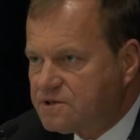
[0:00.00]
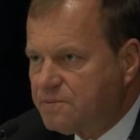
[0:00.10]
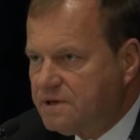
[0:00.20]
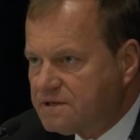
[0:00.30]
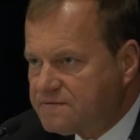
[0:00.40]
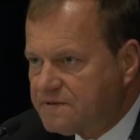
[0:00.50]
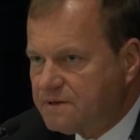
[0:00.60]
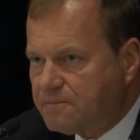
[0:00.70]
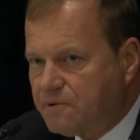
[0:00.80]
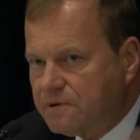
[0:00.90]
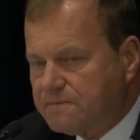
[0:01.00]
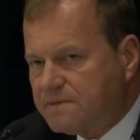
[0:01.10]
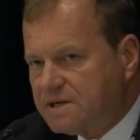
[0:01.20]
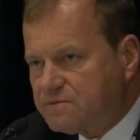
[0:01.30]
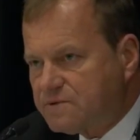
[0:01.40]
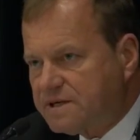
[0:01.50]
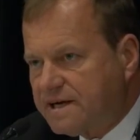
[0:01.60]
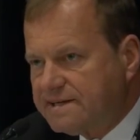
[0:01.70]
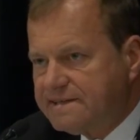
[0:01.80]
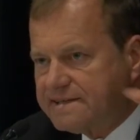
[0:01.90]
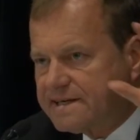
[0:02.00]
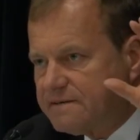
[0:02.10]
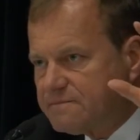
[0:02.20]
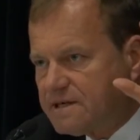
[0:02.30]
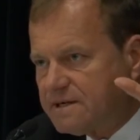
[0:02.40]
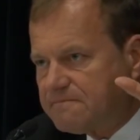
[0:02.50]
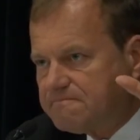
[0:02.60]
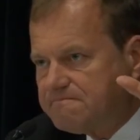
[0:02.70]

group here is very important because when an idea comes up,